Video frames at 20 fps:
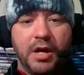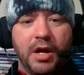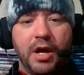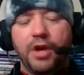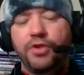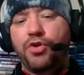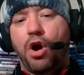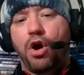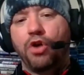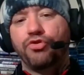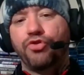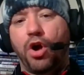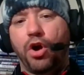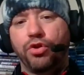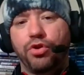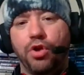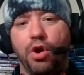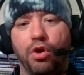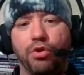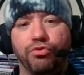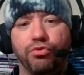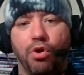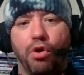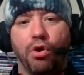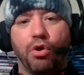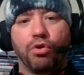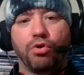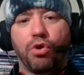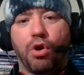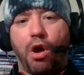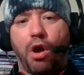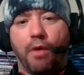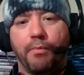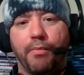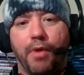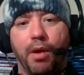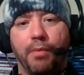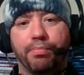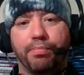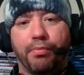and talks like this, hey, get off
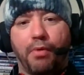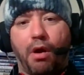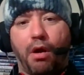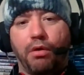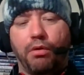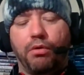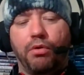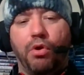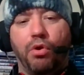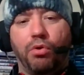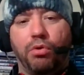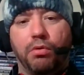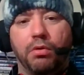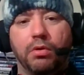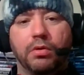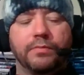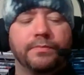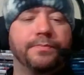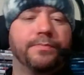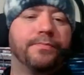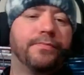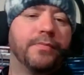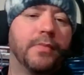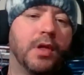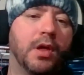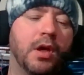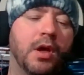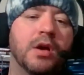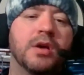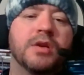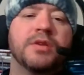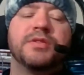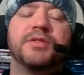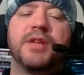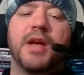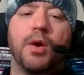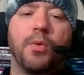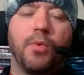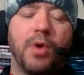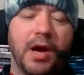my butt,
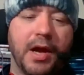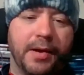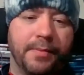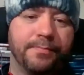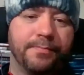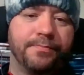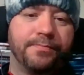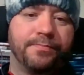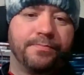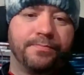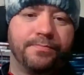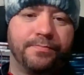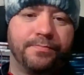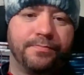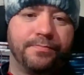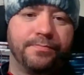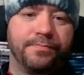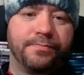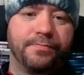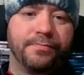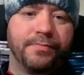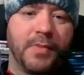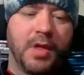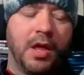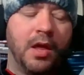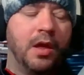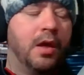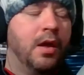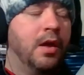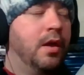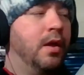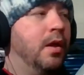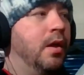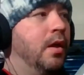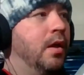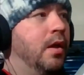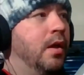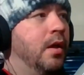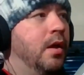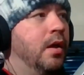stay away.
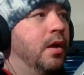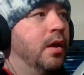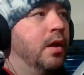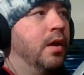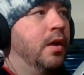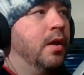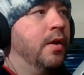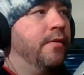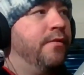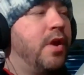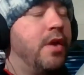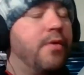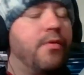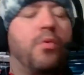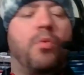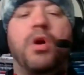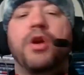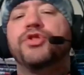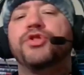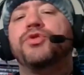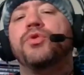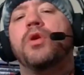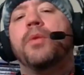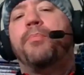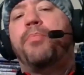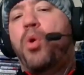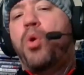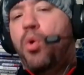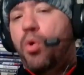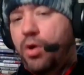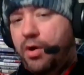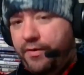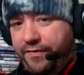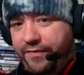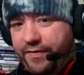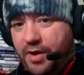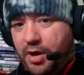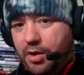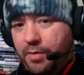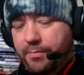If you ever want to shoot a porn
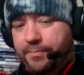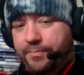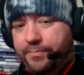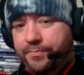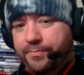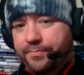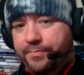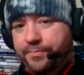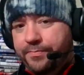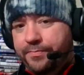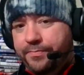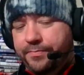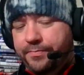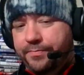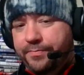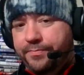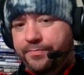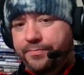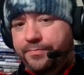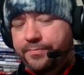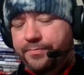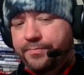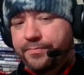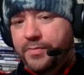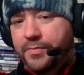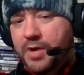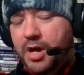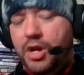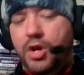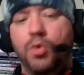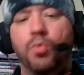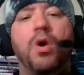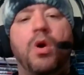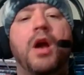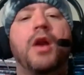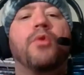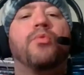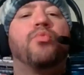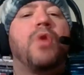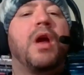film and you
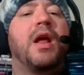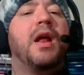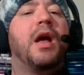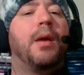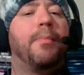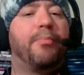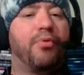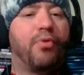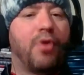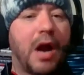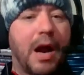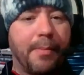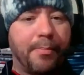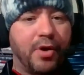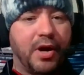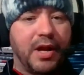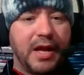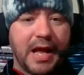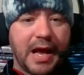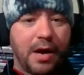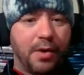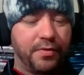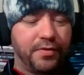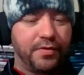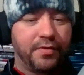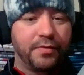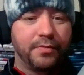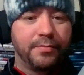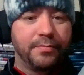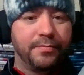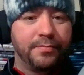want to rent a property out